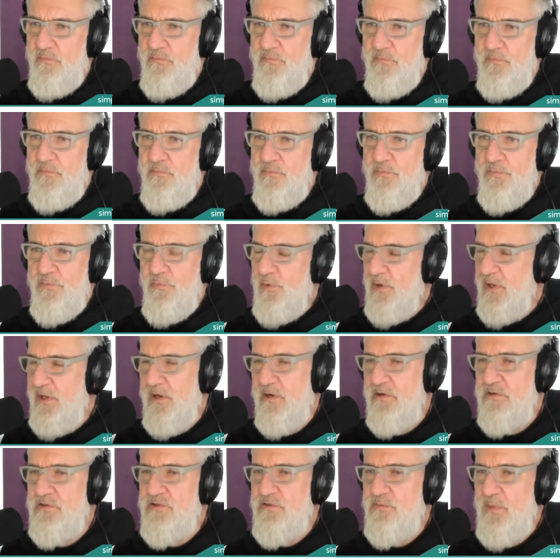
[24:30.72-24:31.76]
3
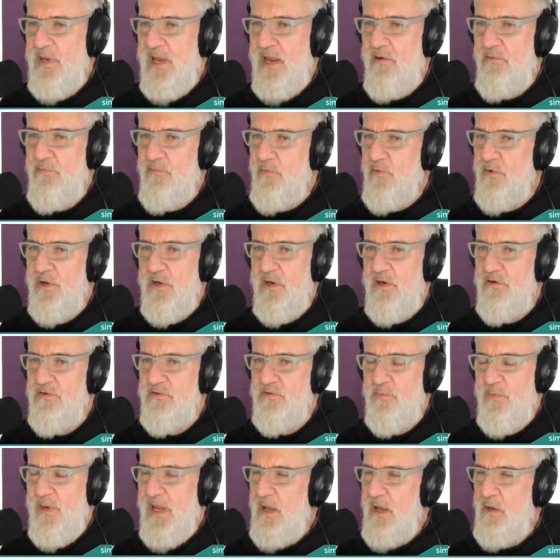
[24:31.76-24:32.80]
years from now, 4 years from
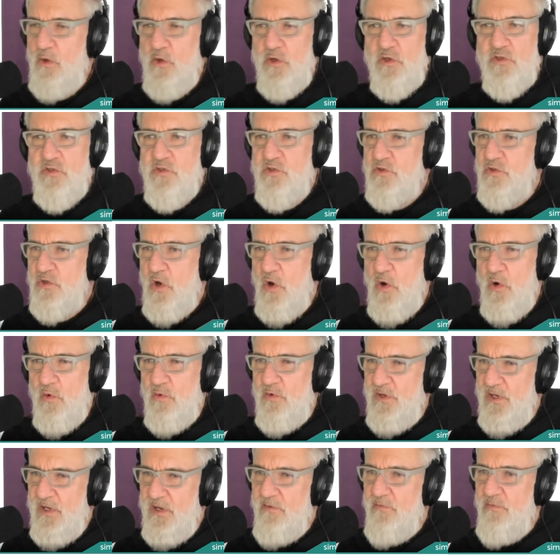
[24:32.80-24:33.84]
now looks so
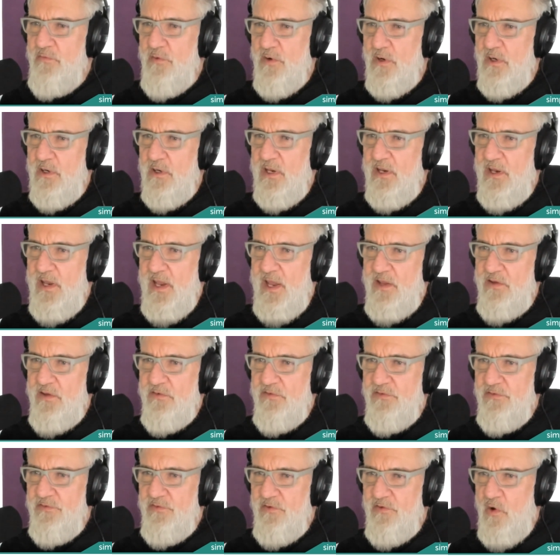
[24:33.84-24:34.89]
different. It has
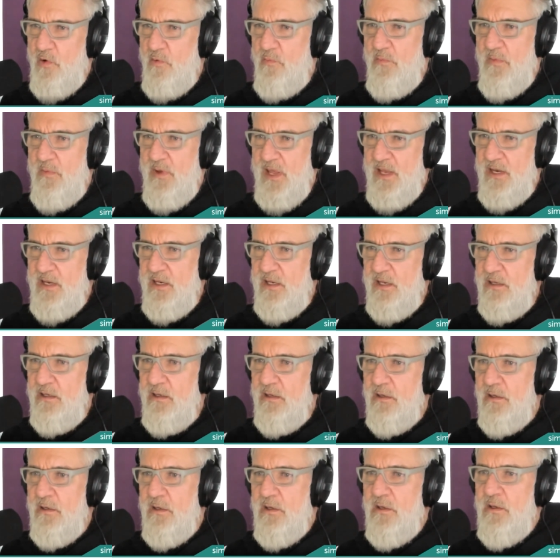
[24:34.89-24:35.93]
so many
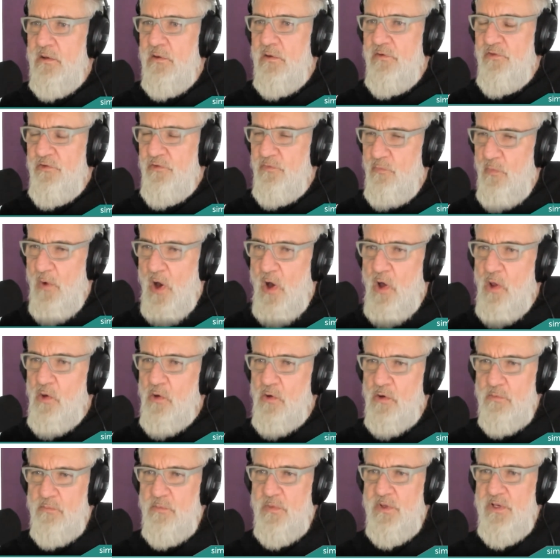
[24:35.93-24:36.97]
smaller
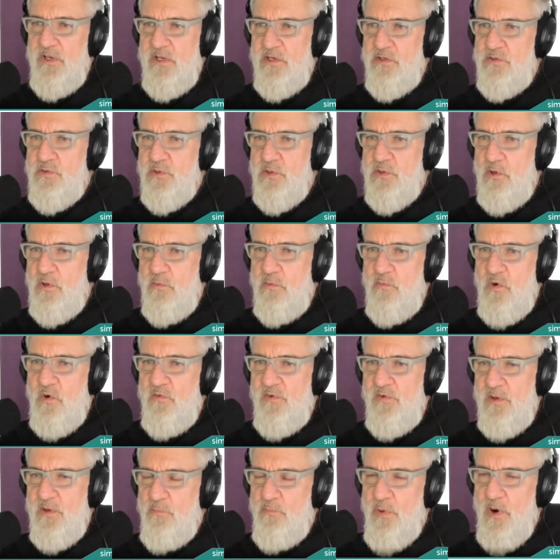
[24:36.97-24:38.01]
but integral
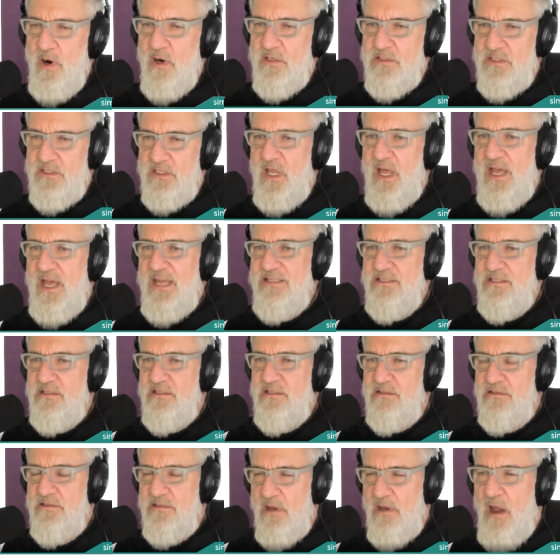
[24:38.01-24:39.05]
moving parts. Eliza,
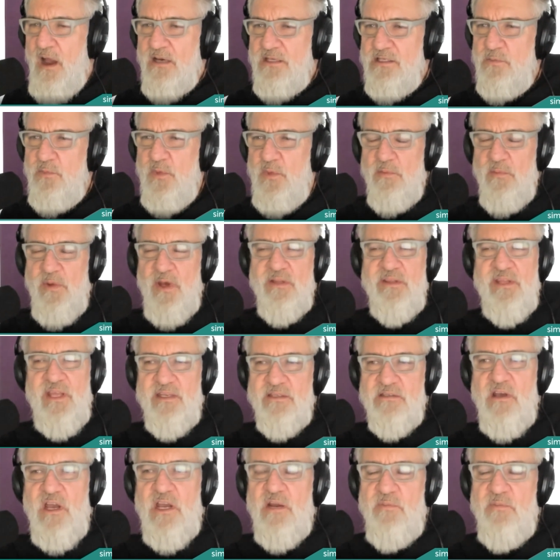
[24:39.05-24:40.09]
talk to me about that.
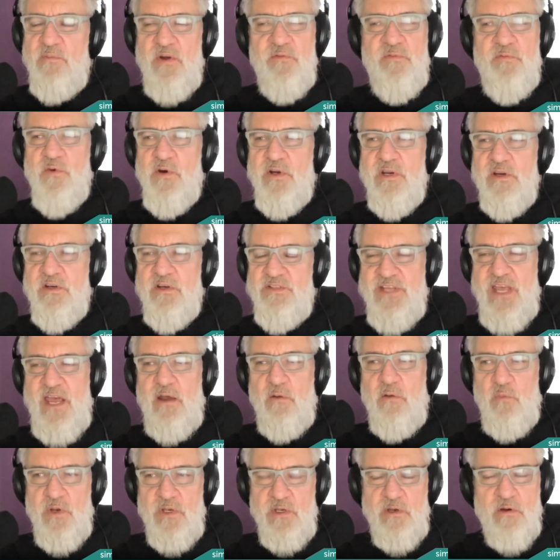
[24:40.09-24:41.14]
Talk about 4 years out
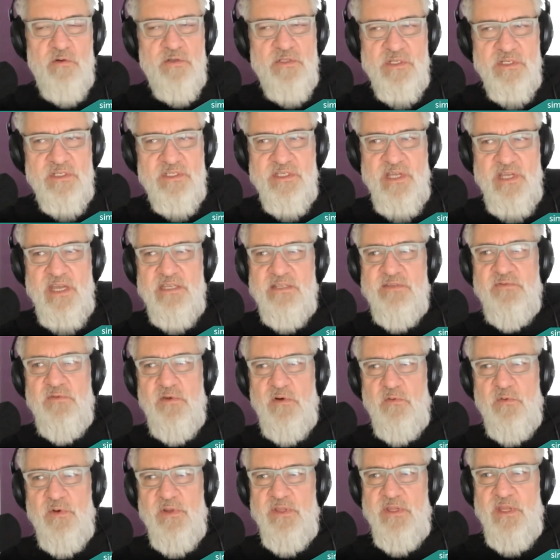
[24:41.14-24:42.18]
when you're successful
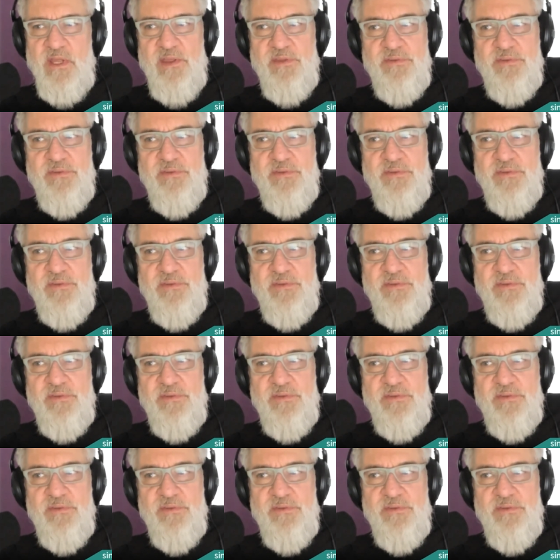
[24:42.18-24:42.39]
with this